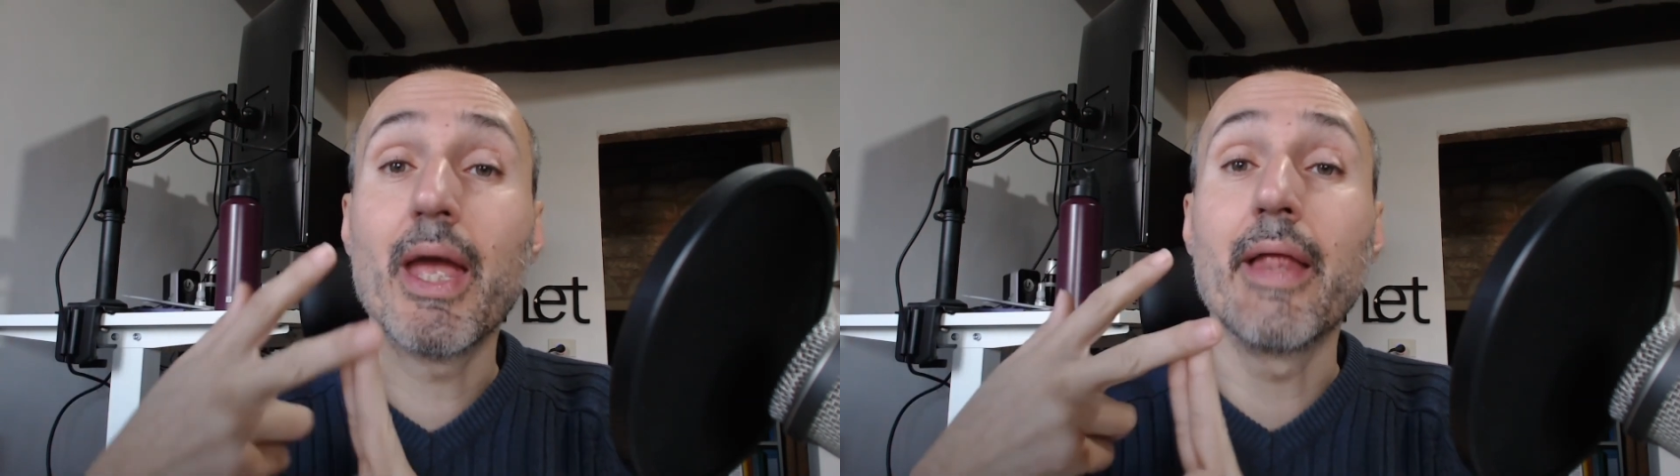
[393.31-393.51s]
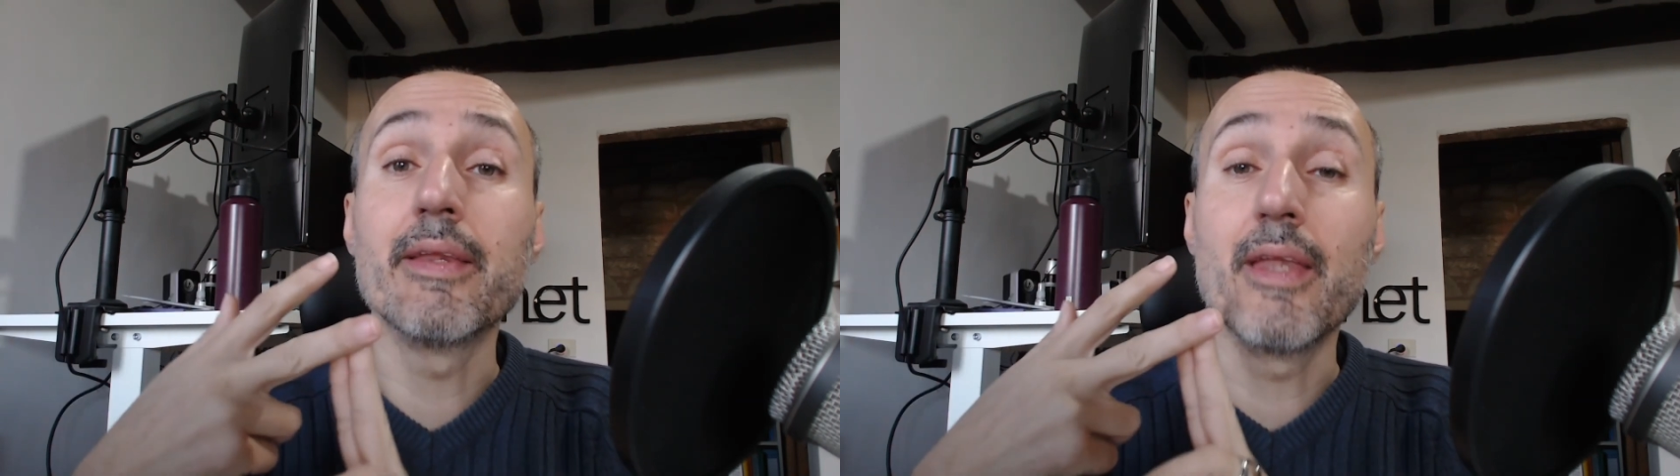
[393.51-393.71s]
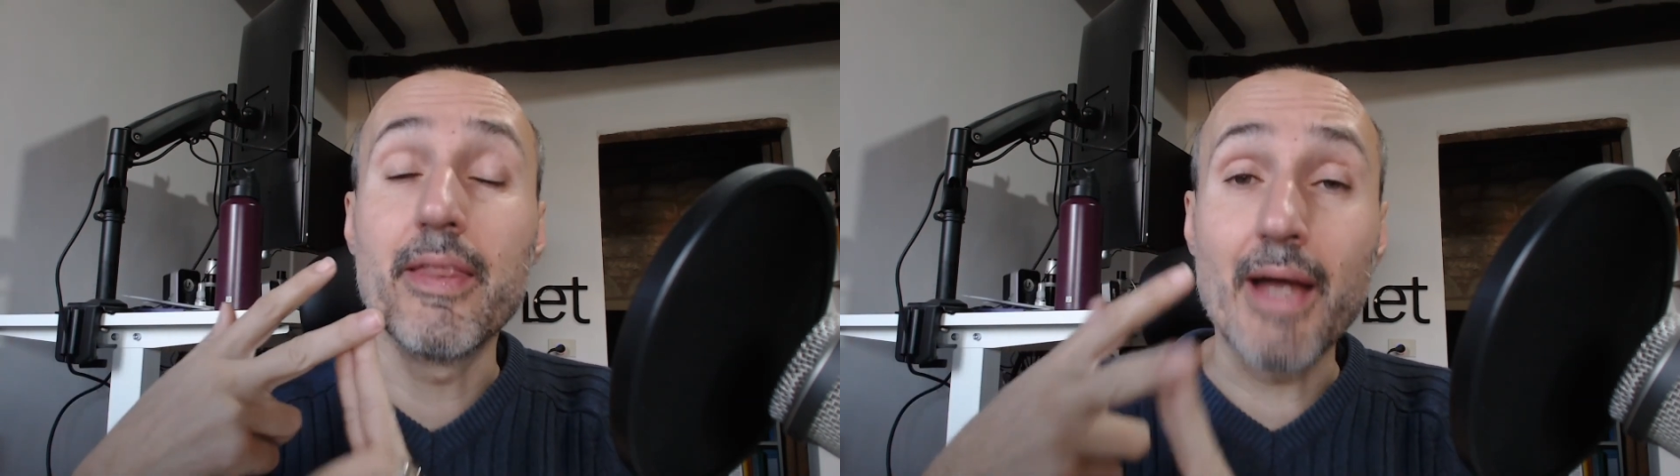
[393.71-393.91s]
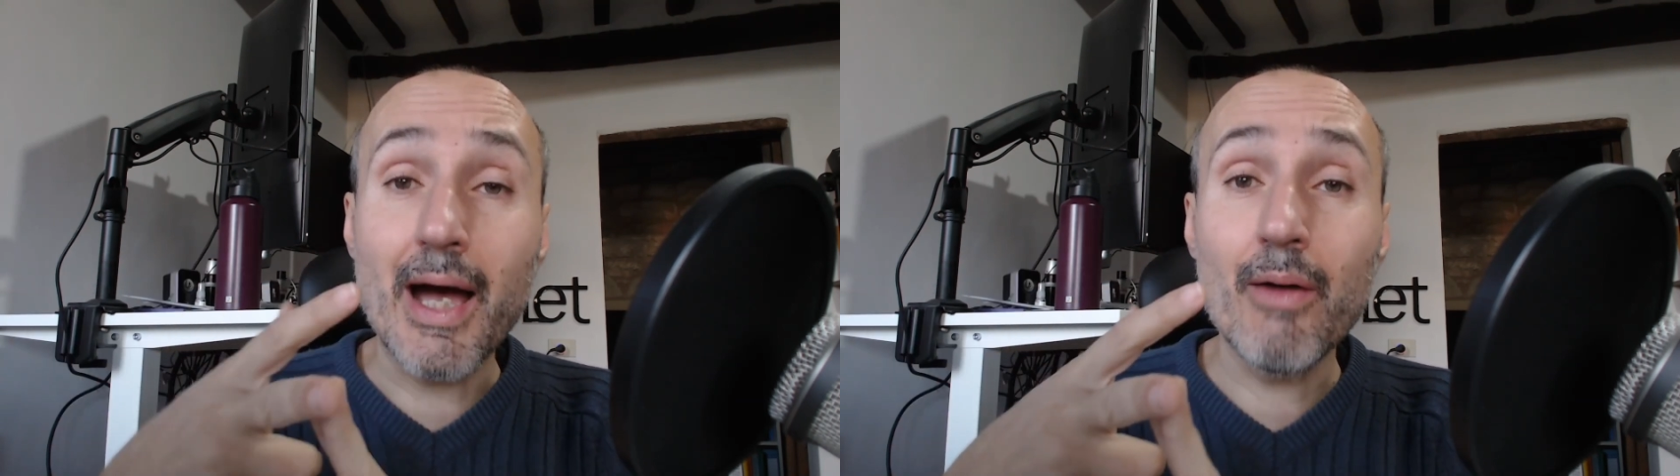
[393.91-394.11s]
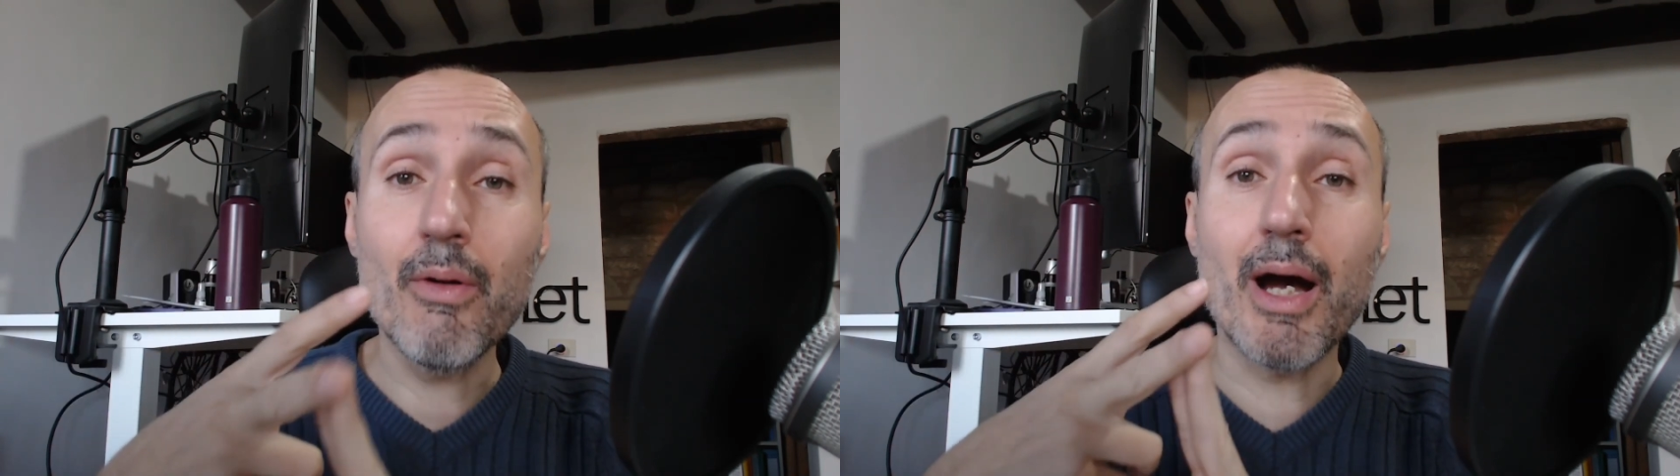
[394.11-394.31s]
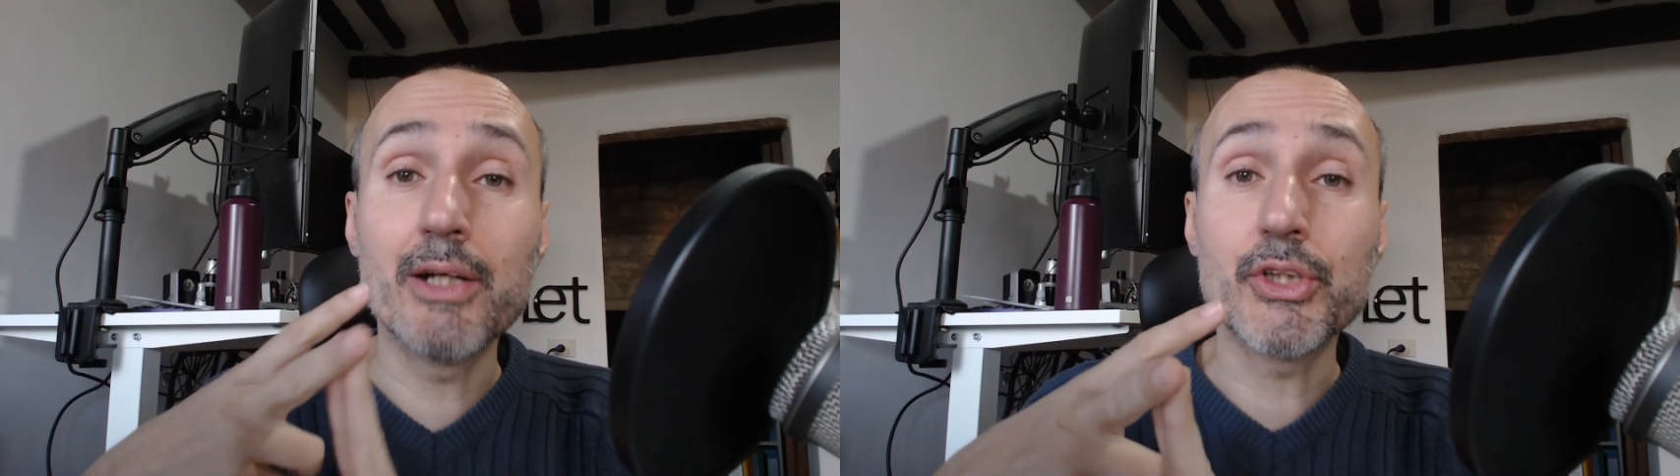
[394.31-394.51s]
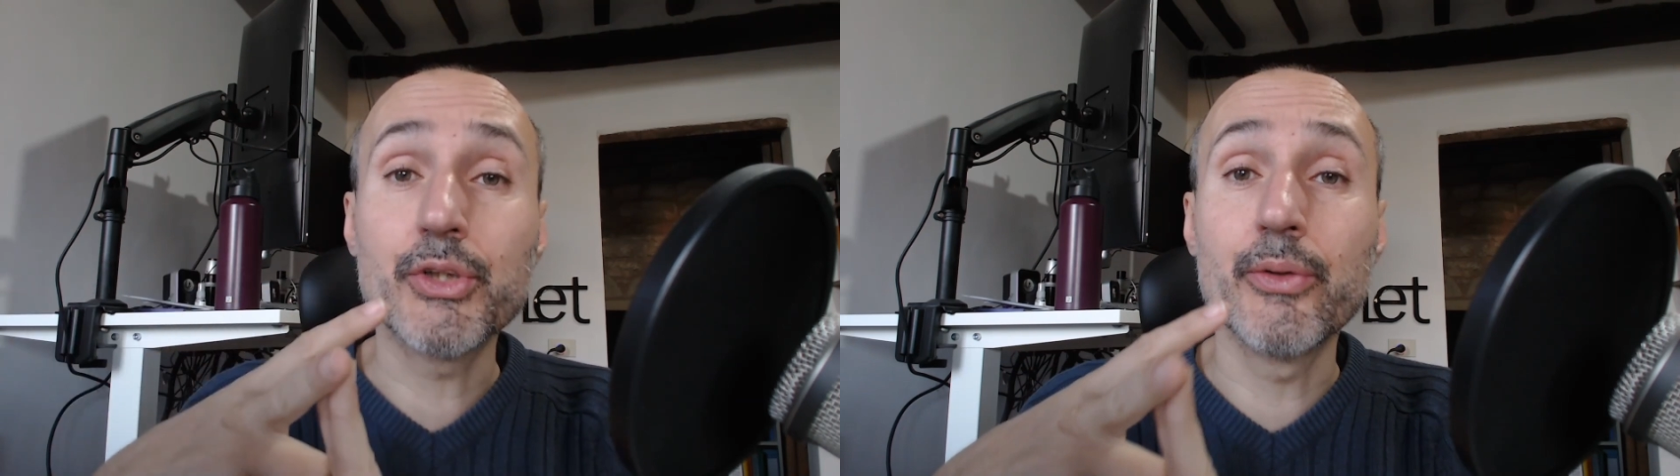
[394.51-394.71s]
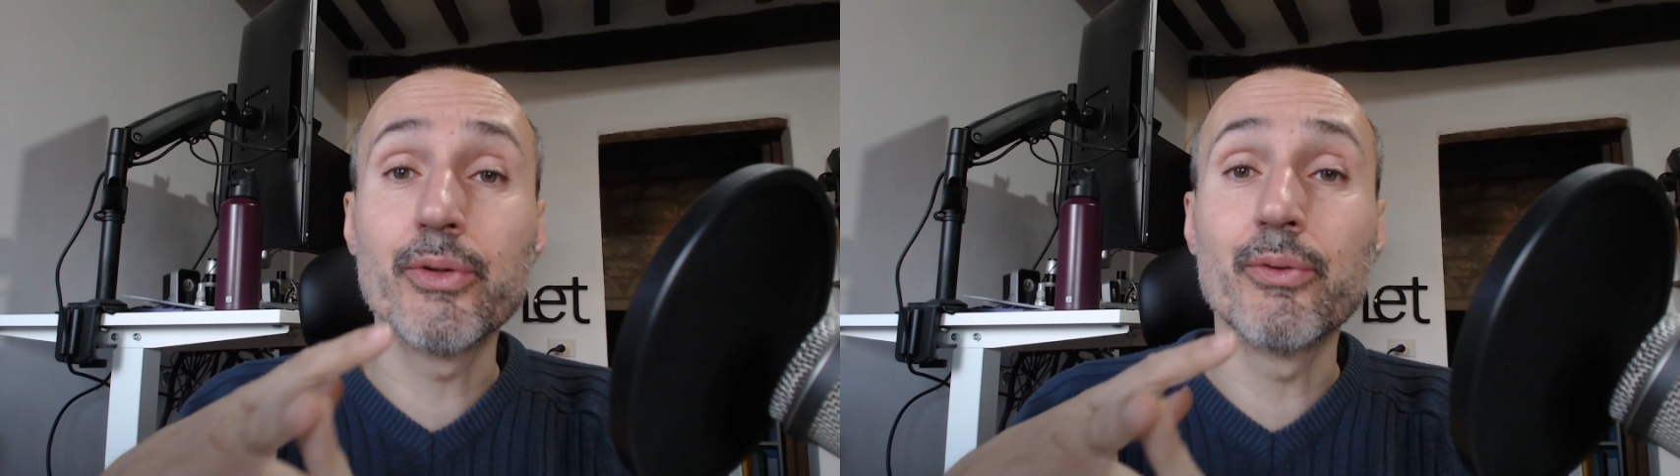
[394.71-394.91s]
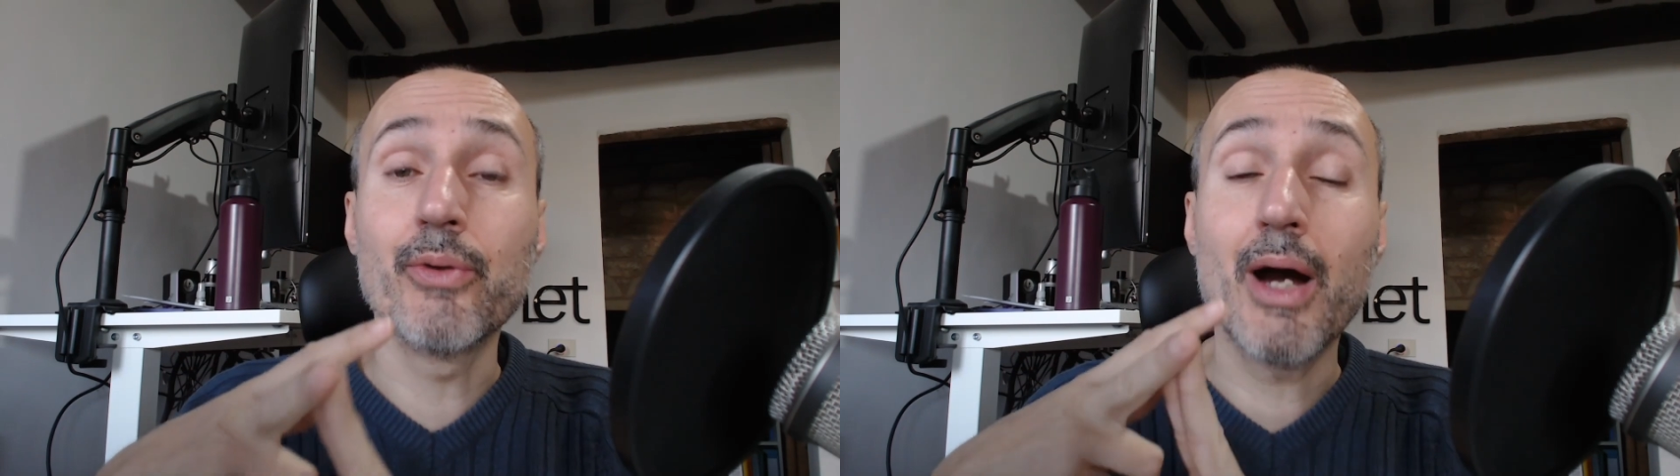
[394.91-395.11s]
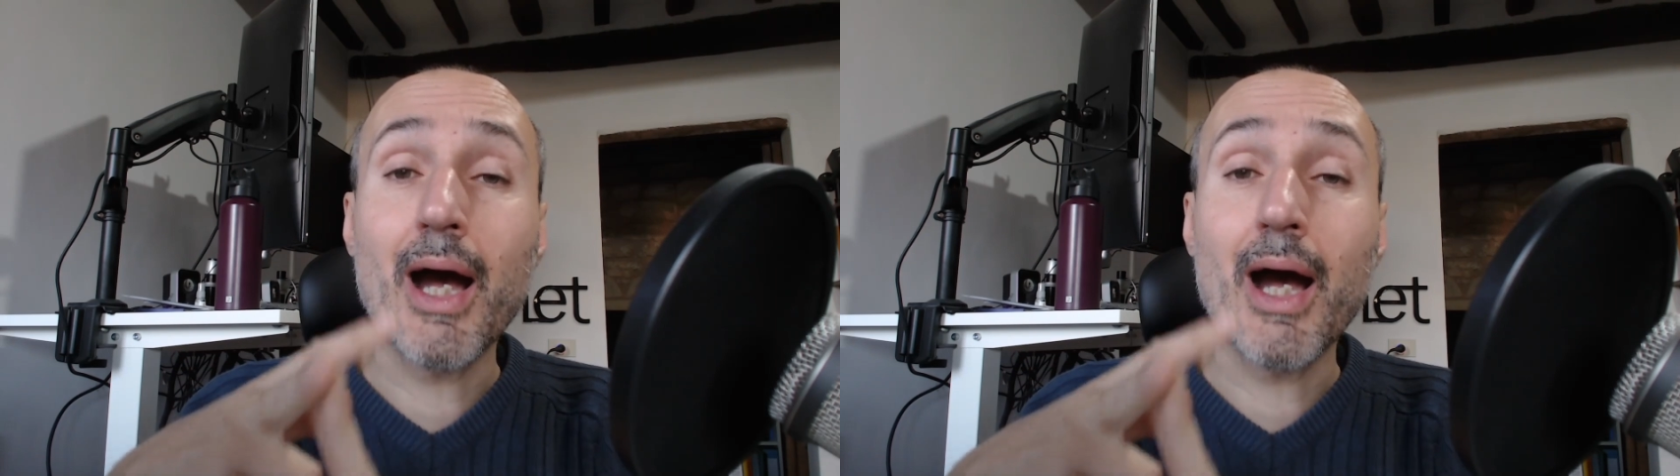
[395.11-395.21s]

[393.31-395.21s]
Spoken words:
And now I show you